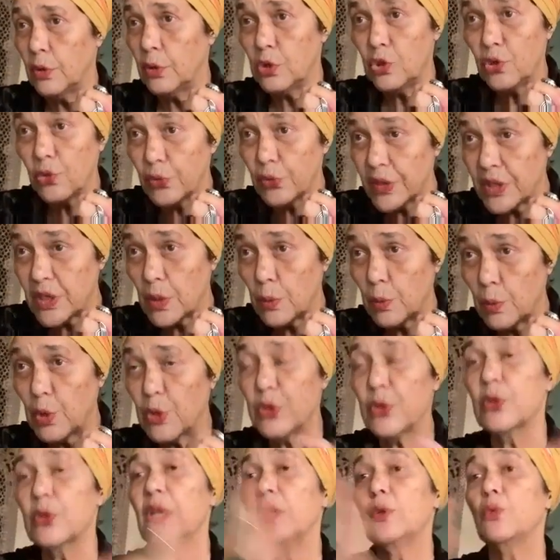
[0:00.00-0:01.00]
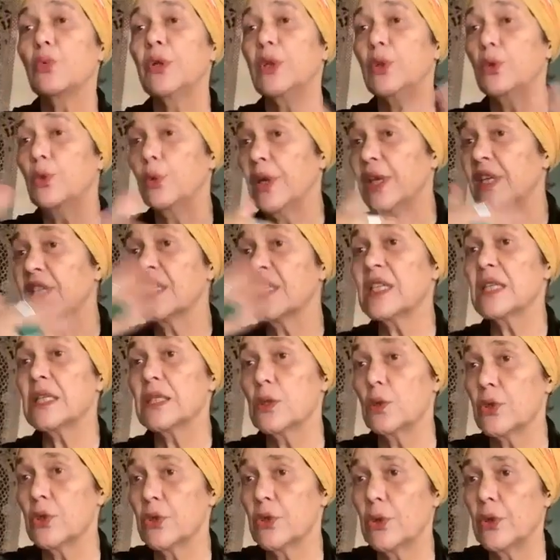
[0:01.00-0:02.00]
tourism also that we know
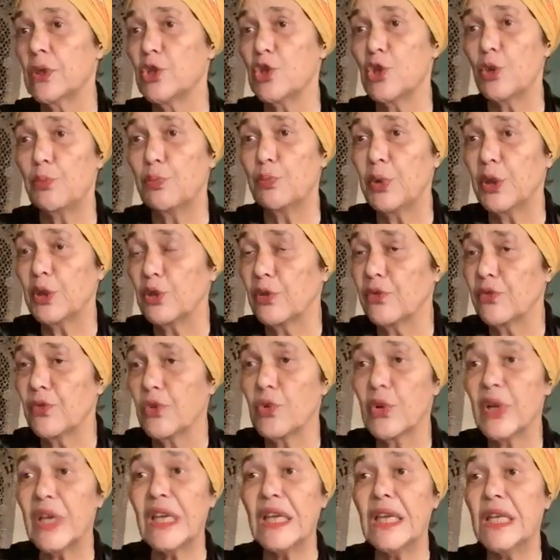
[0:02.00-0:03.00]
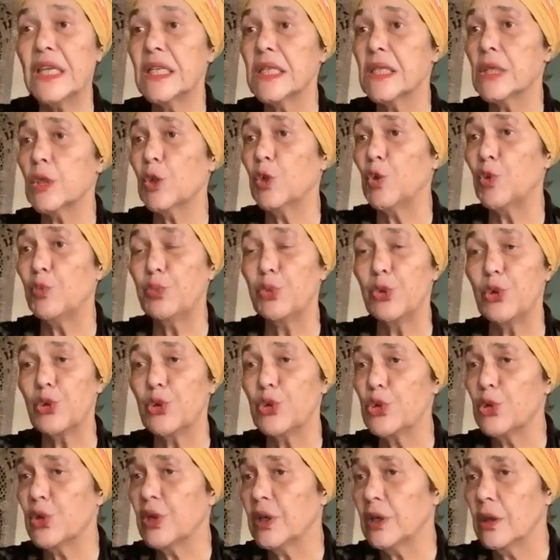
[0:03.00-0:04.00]
exists also in some part of Greece or
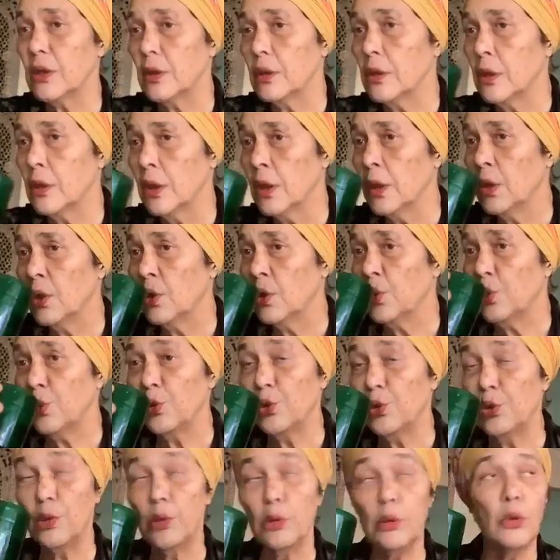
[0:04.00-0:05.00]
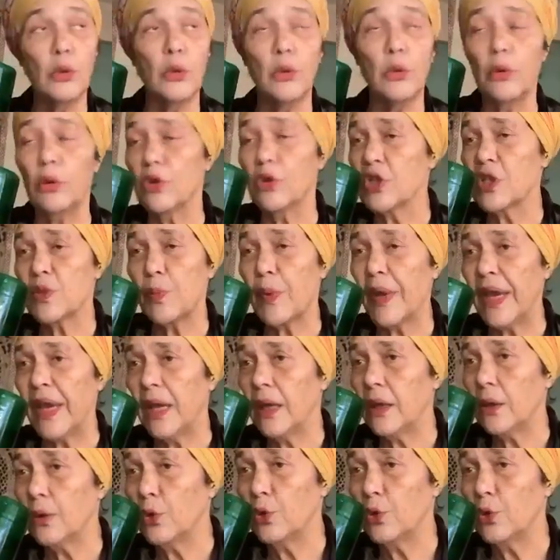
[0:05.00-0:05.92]
Portugal or Spain